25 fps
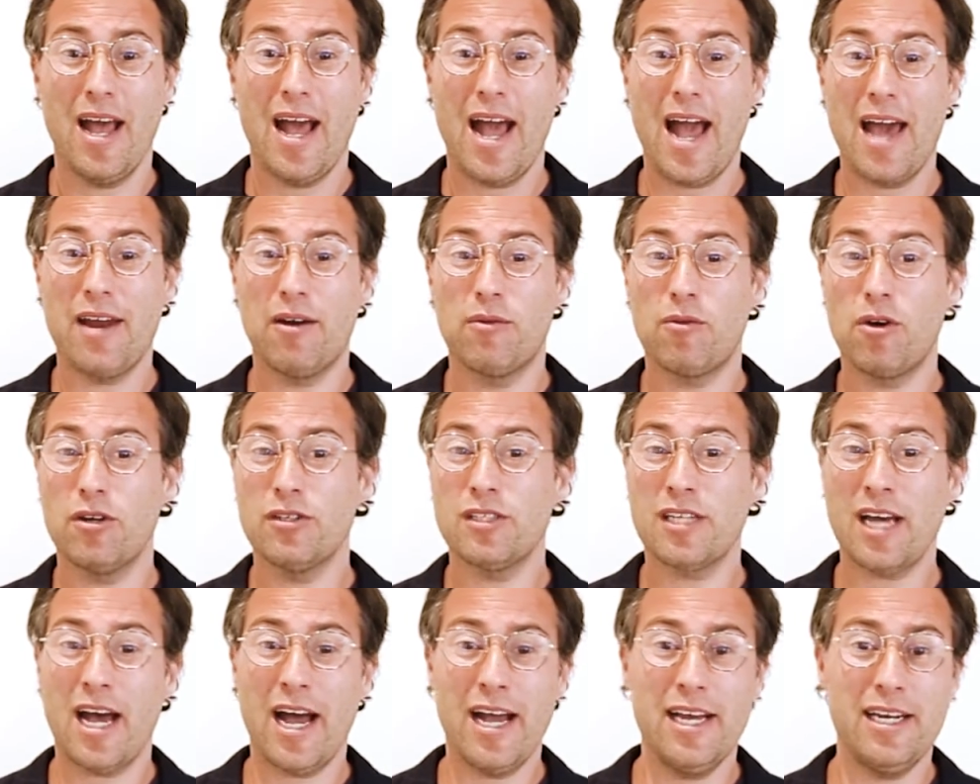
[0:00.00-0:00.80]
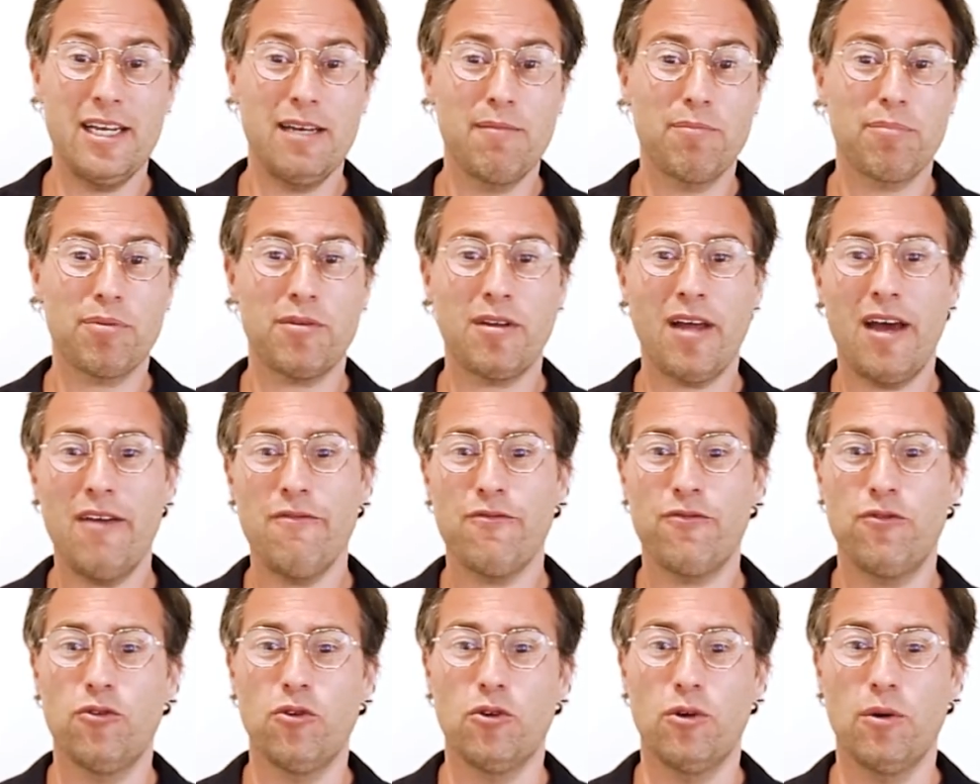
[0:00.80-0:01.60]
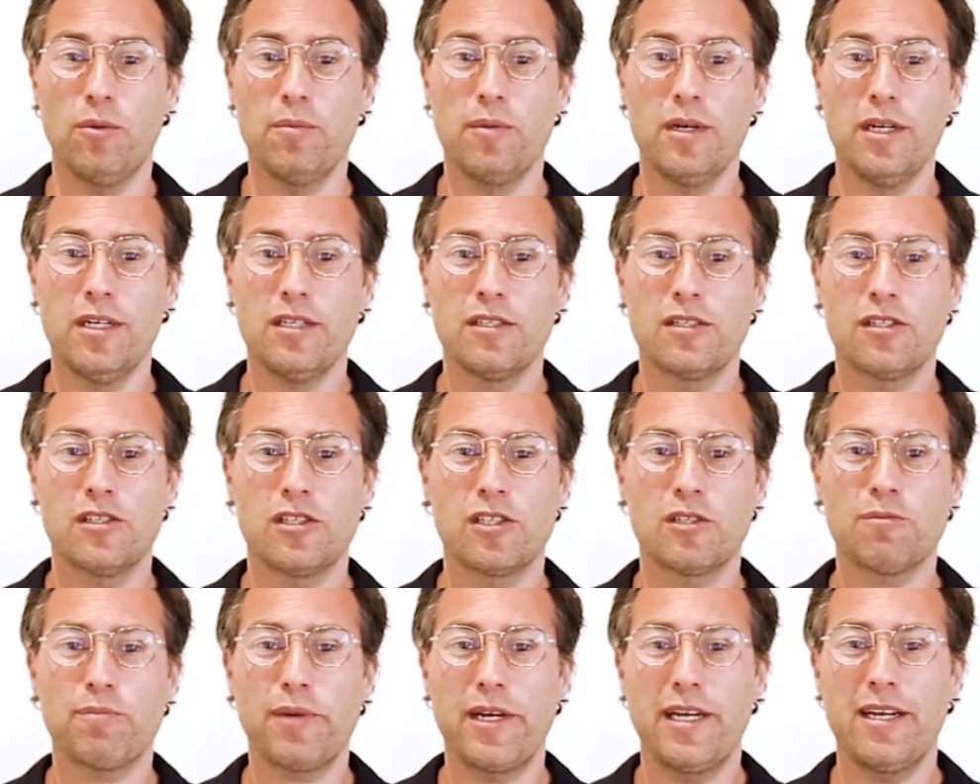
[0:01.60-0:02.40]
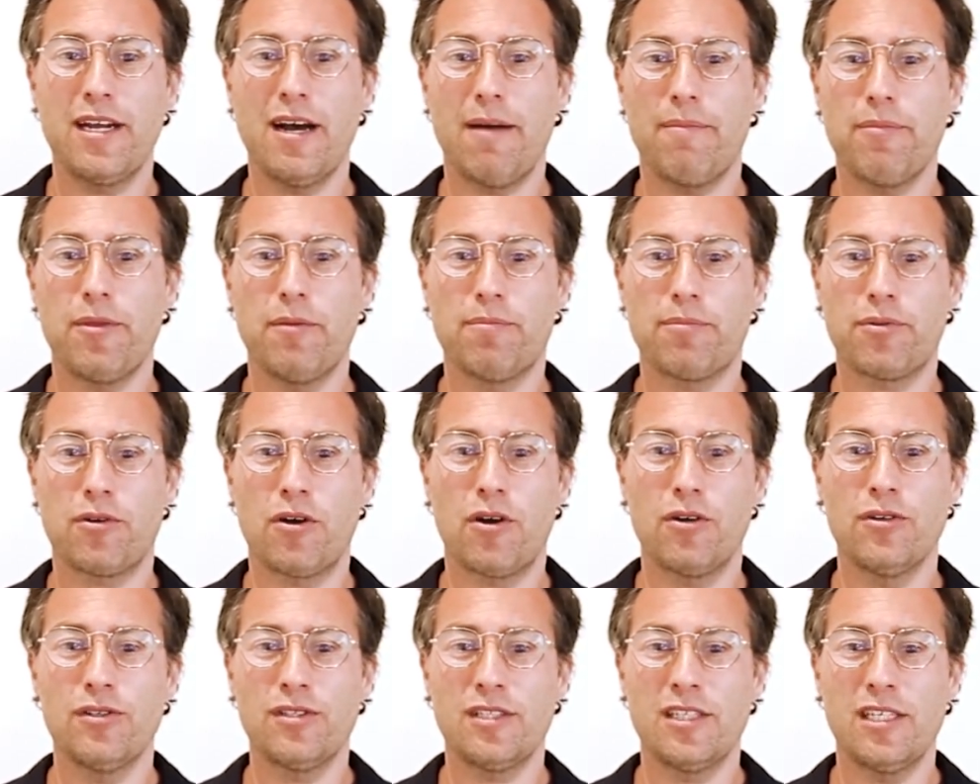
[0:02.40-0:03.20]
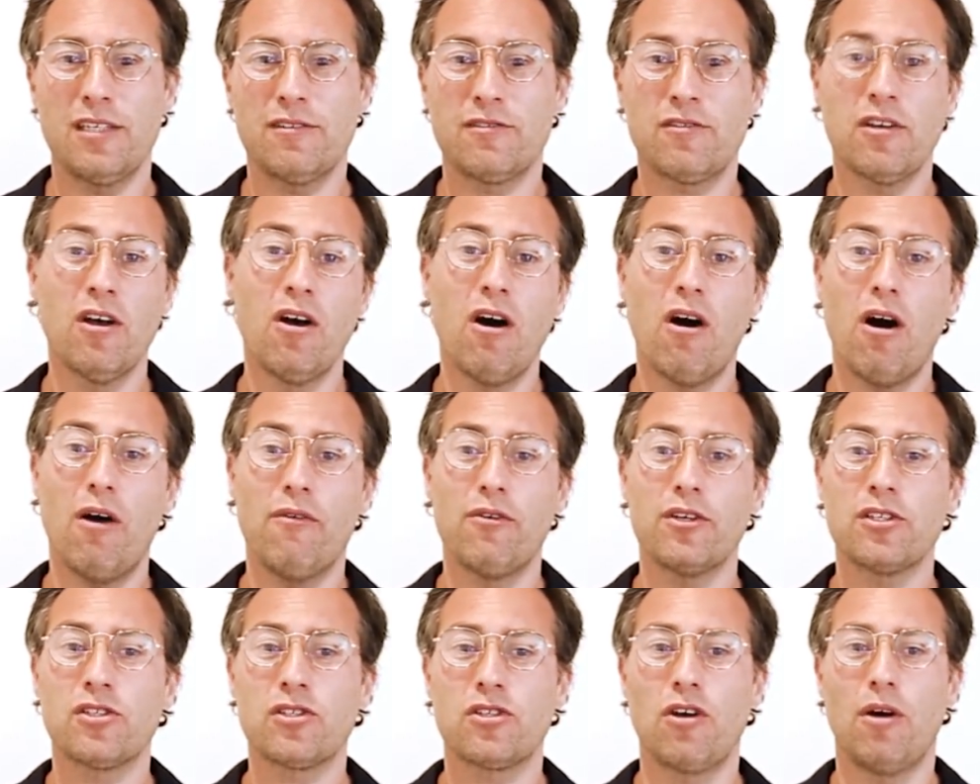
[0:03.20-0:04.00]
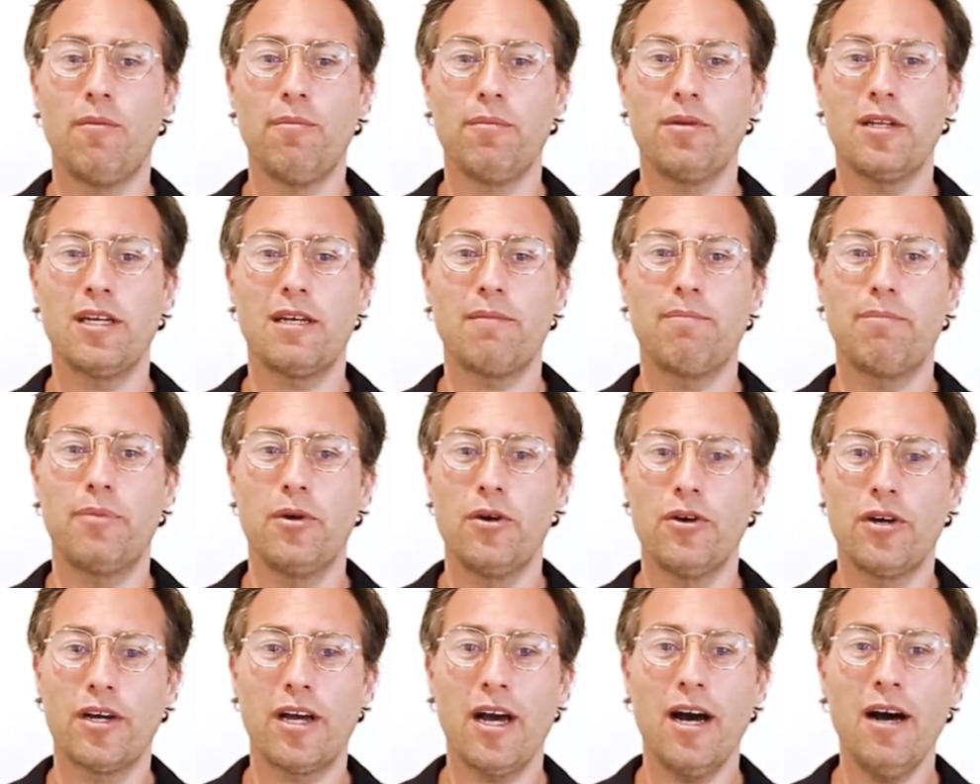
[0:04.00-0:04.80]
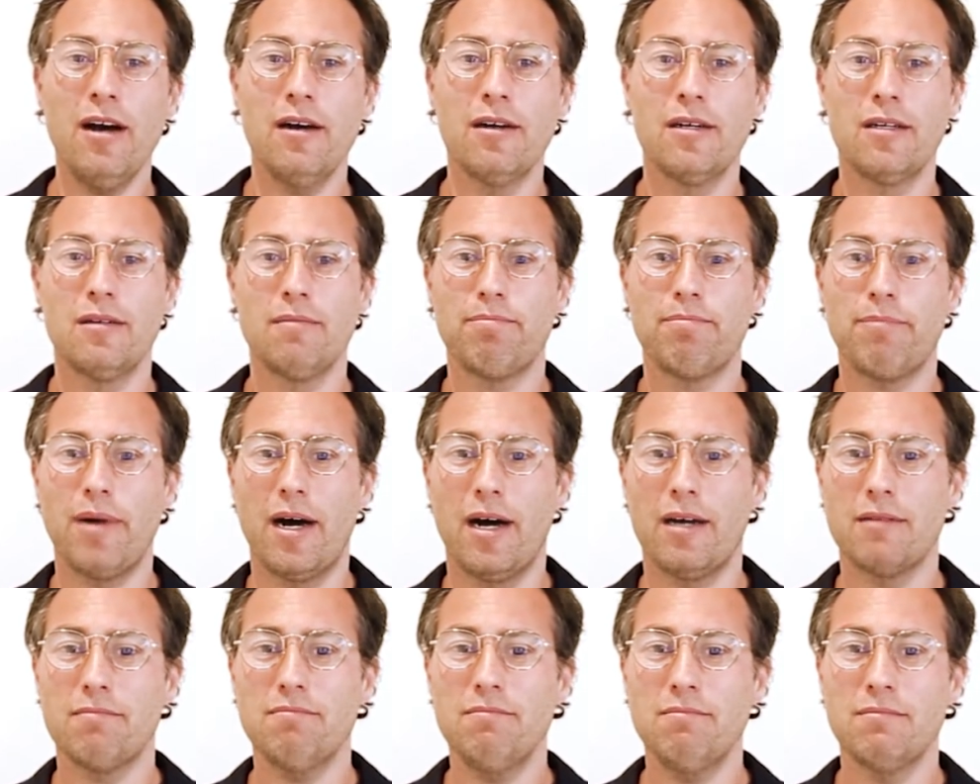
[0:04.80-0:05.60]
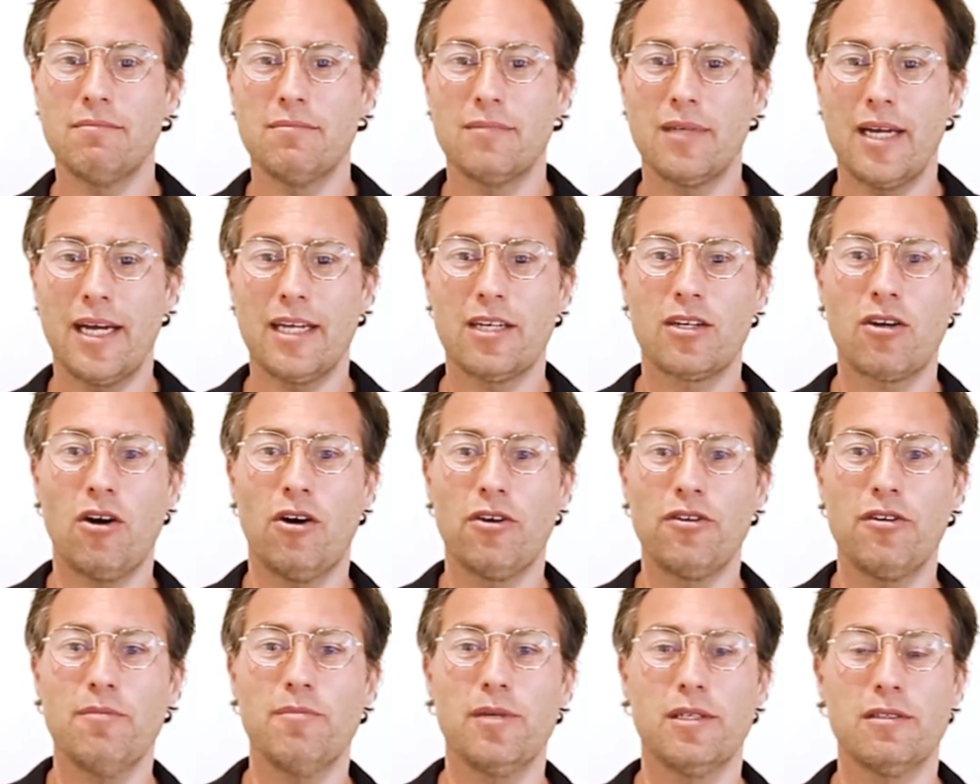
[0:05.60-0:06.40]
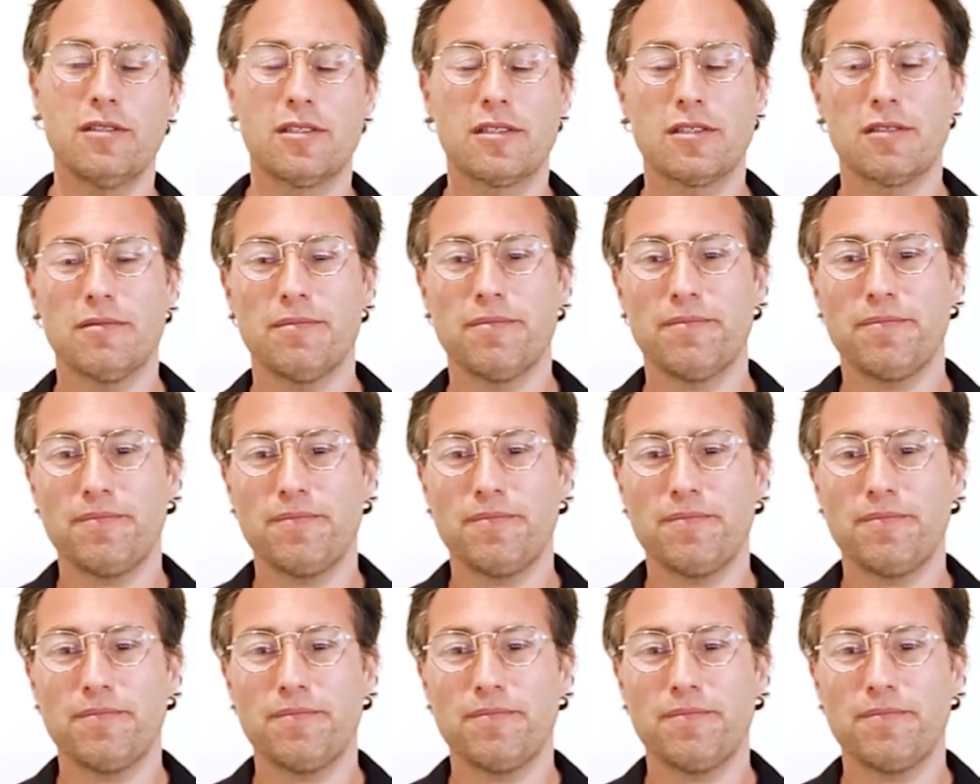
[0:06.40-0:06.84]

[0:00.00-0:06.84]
and a rotating platform to speed up the process of assembling burger, bun, and condiments.